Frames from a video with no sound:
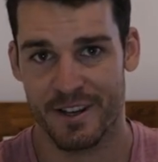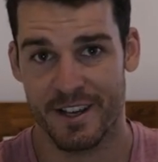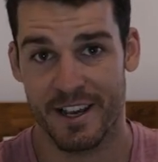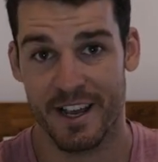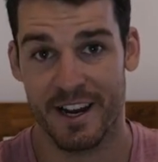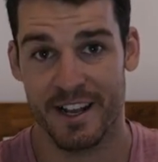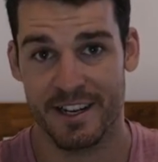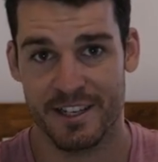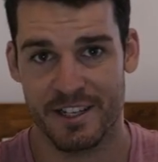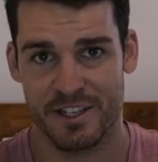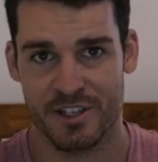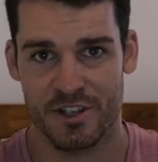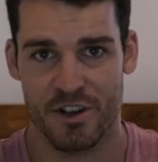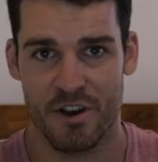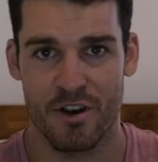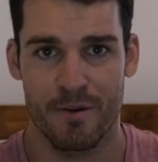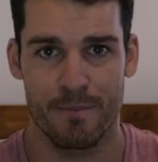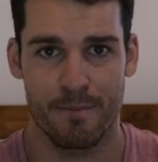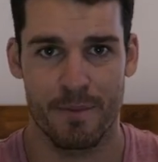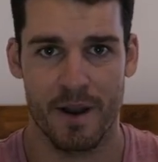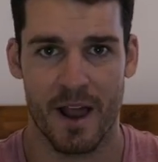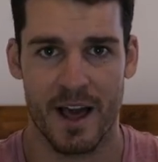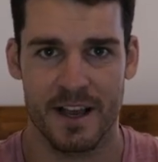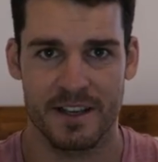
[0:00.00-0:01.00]
get into
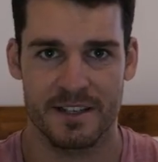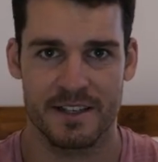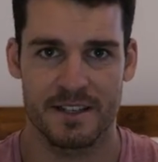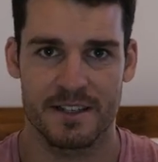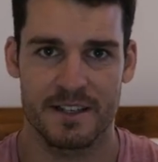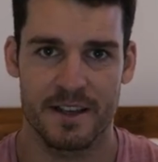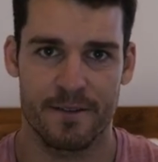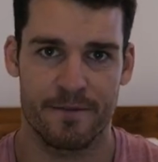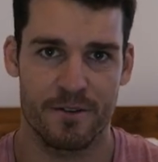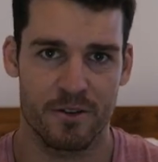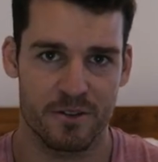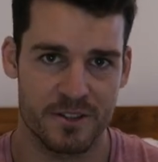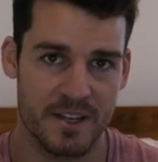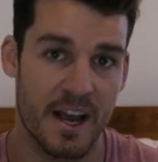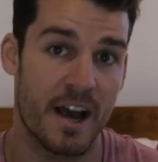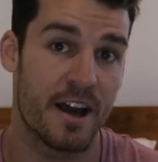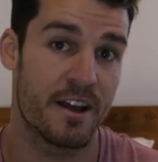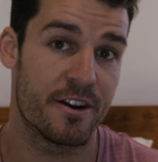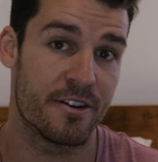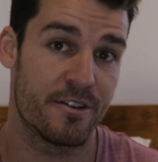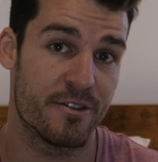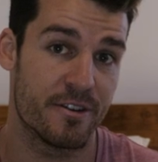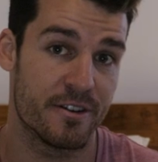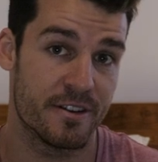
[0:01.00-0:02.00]
certain places if your
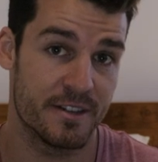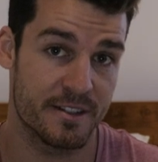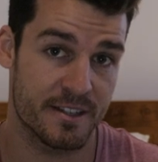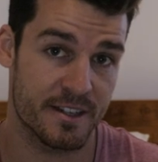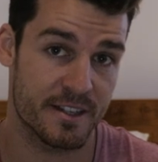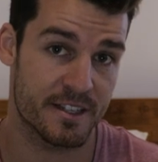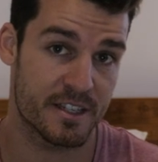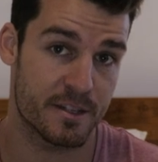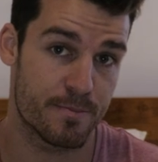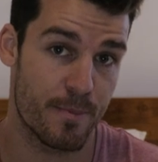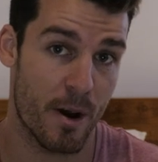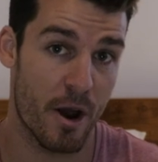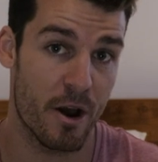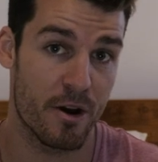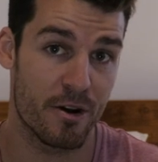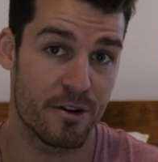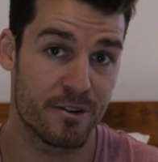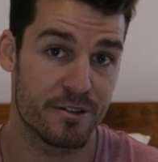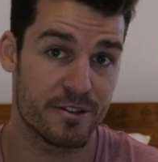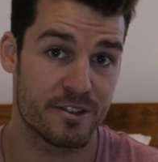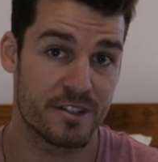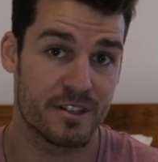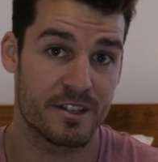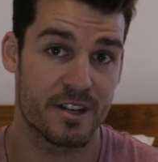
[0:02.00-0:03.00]
tattoo is
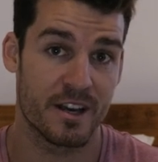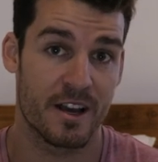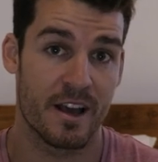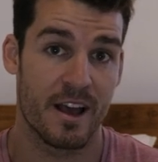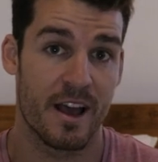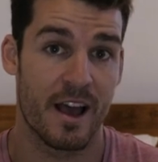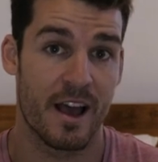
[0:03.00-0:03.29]
exposed,